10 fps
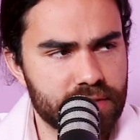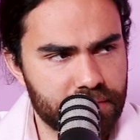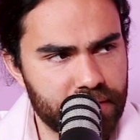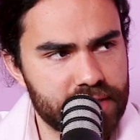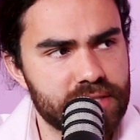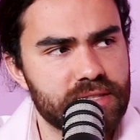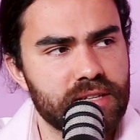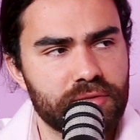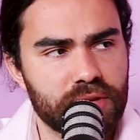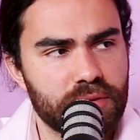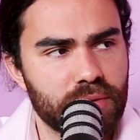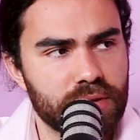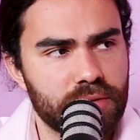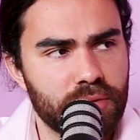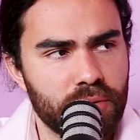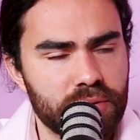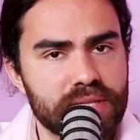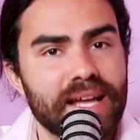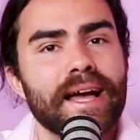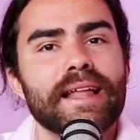as infectious as everyone thought.
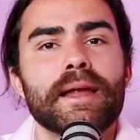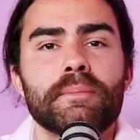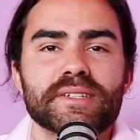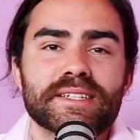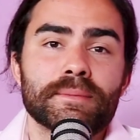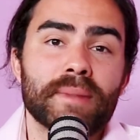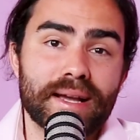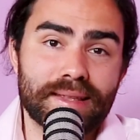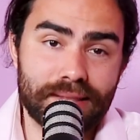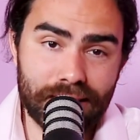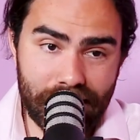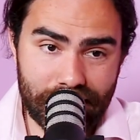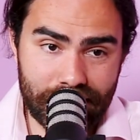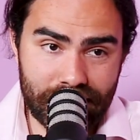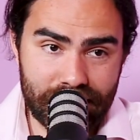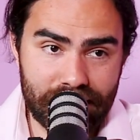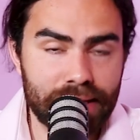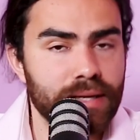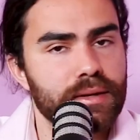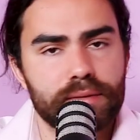Leprosy back then,
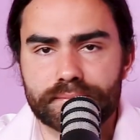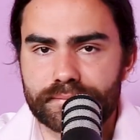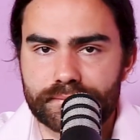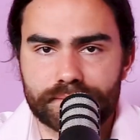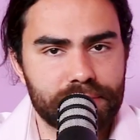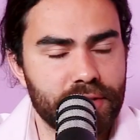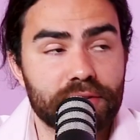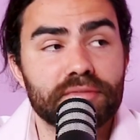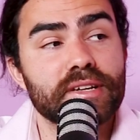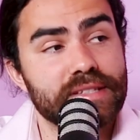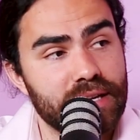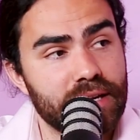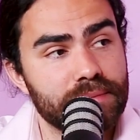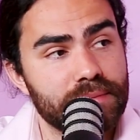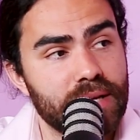not a fun time.